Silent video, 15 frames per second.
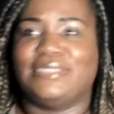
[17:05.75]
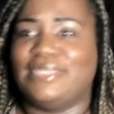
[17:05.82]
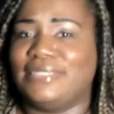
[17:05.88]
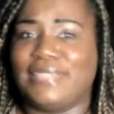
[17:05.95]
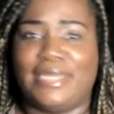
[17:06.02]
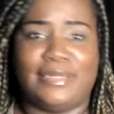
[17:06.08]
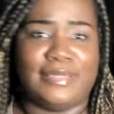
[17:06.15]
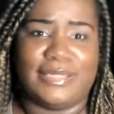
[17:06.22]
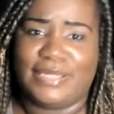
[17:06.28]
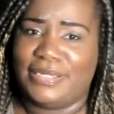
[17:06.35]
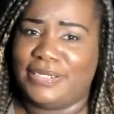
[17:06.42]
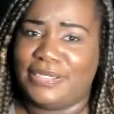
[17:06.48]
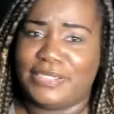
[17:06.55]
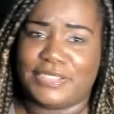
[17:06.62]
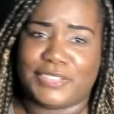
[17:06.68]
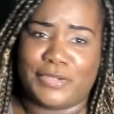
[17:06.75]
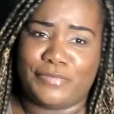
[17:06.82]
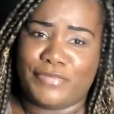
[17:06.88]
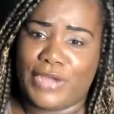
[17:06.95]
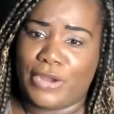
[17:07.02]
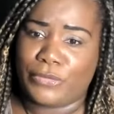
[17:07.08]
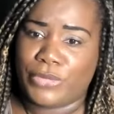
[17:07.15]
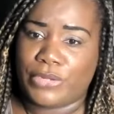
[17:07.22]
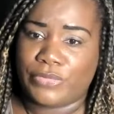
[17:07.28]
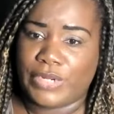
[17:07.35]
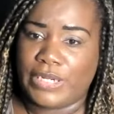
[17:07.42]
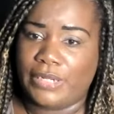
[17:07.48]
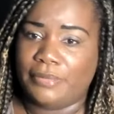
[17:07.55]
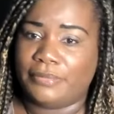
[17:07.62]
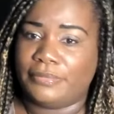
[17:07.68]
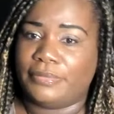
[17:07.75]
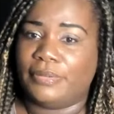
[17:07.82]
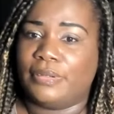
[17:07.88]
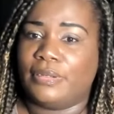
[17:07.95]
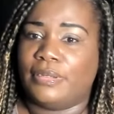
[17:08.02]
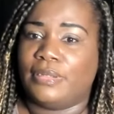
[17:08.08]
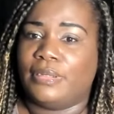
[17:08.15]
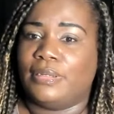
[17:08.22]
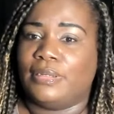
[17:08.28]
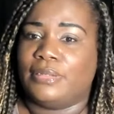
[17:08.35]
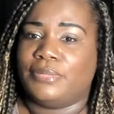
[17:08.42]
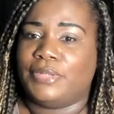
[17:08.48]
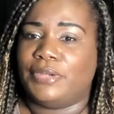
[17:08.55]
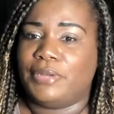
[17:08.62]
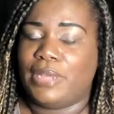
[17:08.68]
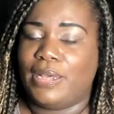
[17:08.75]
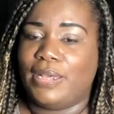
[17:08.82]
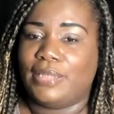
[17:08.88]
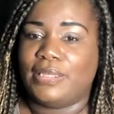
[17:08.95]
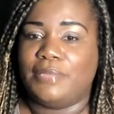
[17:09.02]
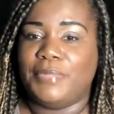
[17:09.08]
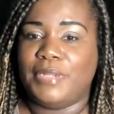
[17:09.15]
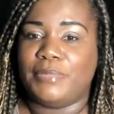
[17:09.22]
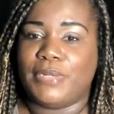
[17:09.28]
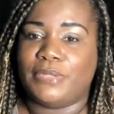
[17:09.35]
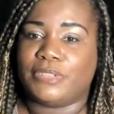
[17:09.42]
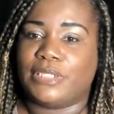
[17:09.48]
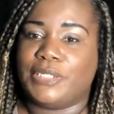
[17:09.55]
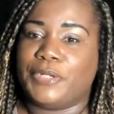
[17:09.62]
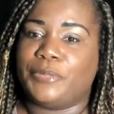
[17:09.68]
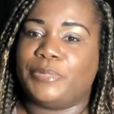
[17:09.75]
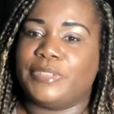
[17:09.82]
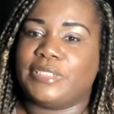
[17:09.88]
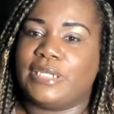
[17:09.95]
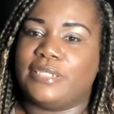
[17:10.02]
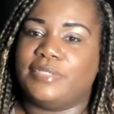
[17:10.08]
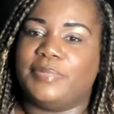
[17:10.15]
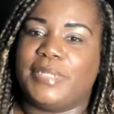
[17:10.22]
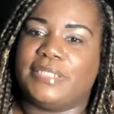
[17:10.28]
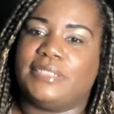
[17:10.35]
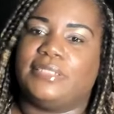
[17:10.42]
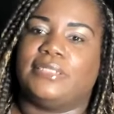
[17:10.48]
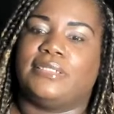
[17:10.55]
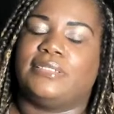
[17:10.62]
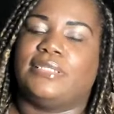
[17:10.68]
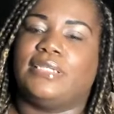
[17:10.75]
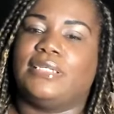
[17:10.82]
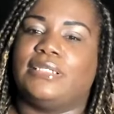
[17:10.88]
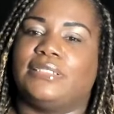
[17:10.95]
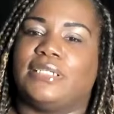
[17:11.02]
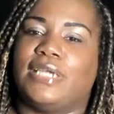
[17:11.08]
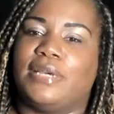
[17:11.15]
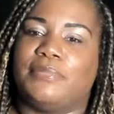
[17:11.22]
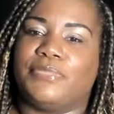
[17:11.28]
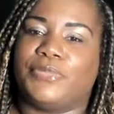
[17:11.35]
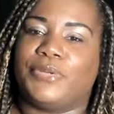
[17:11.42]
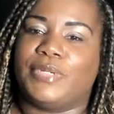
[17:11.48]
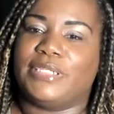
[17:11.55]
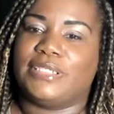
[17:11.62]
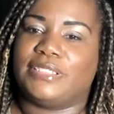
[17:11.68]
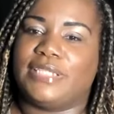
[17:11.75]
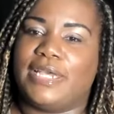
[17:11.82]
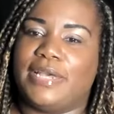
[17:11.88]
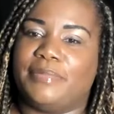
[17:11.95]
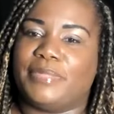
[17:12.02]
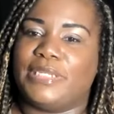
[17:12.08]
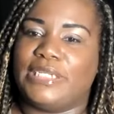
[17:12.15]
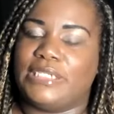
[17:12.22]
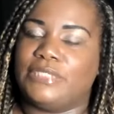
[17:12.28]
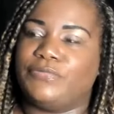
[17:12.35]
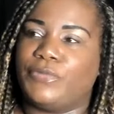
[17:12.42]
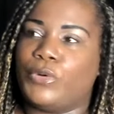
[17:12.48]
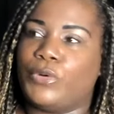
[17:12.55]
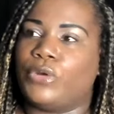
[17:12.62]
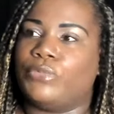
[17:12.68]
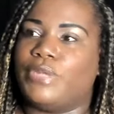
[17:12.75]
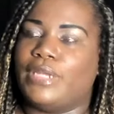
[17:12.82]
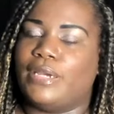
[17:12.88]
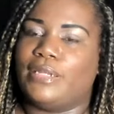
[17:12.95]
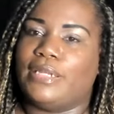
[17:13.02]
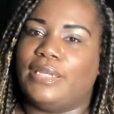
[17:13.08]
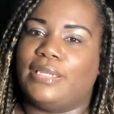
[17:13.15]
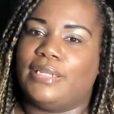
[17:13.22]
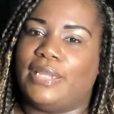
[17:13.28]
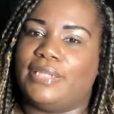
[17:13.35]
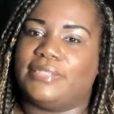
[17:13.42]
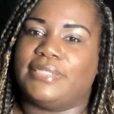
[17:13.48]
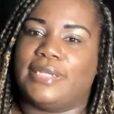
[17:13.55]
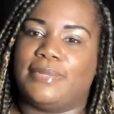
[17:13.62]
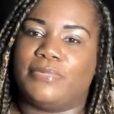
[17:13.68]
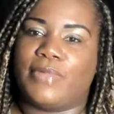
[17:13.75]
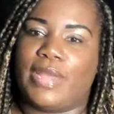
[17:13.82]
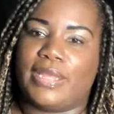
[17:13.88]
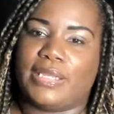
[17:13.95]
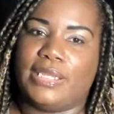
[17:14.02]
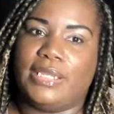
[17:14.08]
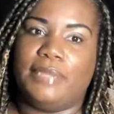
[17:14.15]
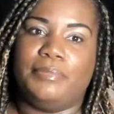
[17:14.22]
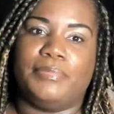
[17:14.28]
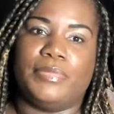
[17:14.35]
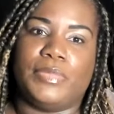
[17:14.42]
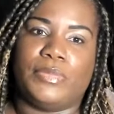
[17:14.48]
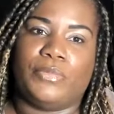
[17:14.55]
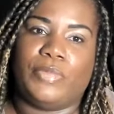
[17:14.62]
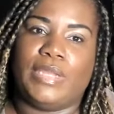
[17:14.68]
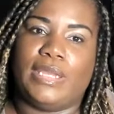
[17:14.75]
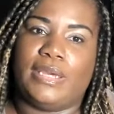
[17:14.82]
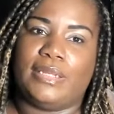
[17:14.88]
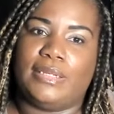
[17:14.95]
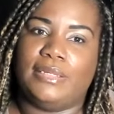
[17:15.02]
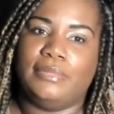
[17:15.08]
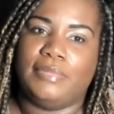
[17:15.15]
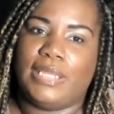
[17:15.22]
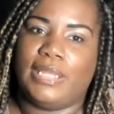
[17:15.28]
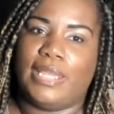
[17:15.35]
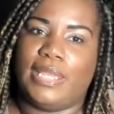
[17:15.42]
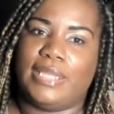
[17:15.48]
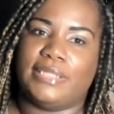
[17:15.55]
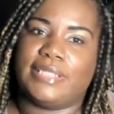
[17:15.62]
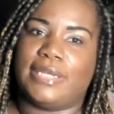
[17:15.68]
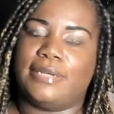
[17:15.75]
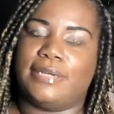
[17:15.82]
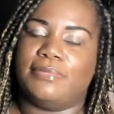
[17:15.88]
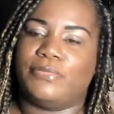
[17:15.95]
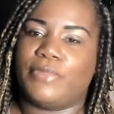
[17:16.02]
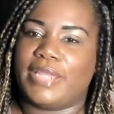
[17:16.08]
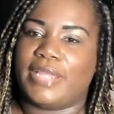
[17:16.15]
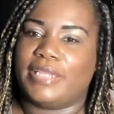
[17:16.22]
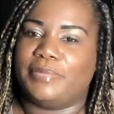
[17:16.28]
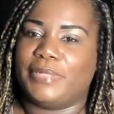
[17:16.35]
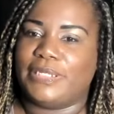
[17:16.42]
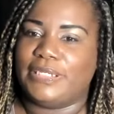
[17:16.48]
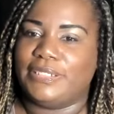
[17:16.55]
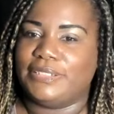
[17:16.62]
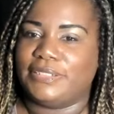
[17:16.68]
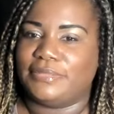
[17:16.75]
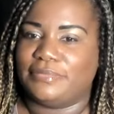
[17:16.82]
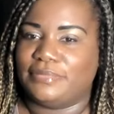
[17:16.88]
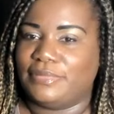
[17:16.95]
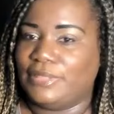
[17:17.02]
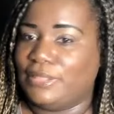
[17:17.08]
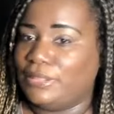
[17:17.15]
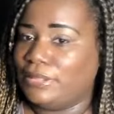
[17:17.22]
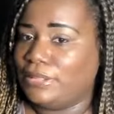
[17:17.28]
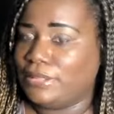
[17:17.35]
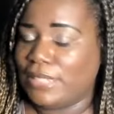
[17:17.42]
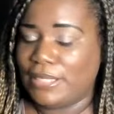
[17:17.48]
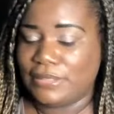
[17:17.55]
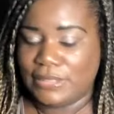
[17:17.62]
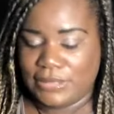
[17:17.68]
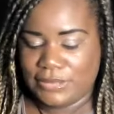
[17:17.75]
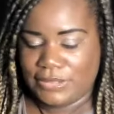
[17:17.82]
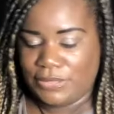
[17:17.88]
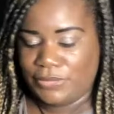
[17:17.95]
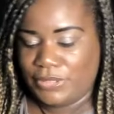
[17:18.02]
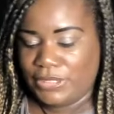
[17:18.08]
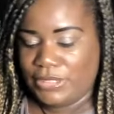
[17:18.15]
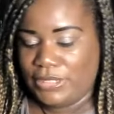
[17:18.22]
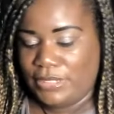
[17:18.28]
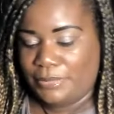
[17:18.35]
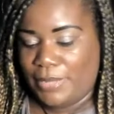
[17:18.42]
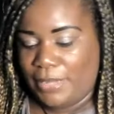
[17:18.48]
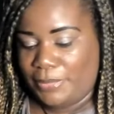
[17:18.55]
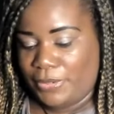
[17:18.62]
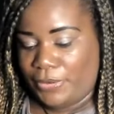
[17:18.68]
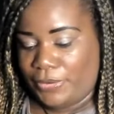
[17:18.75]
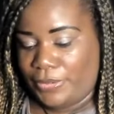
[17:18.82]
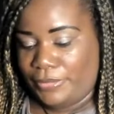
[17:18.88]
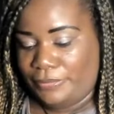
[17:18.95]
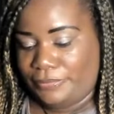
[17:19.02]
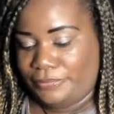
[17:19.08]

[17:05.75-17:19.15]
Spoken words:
This ain't looking good so far, Riri. Dear God, give me the most clear and precise messages that need to come through at this time, please, for Rihanna and ASAP Rocky. Rihanna and ASAP Rocky, please. This ain't looking so good, baby girl.